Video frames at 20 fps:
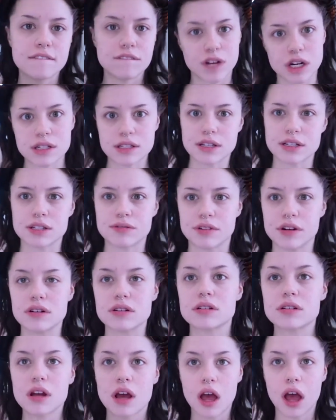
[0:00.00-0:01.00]
first things
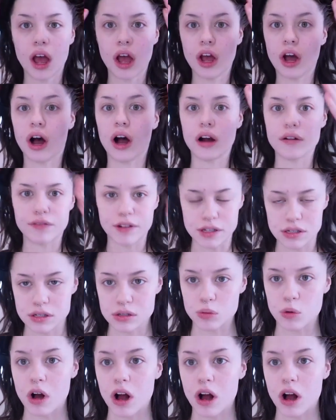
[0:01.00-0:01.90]
first, our face is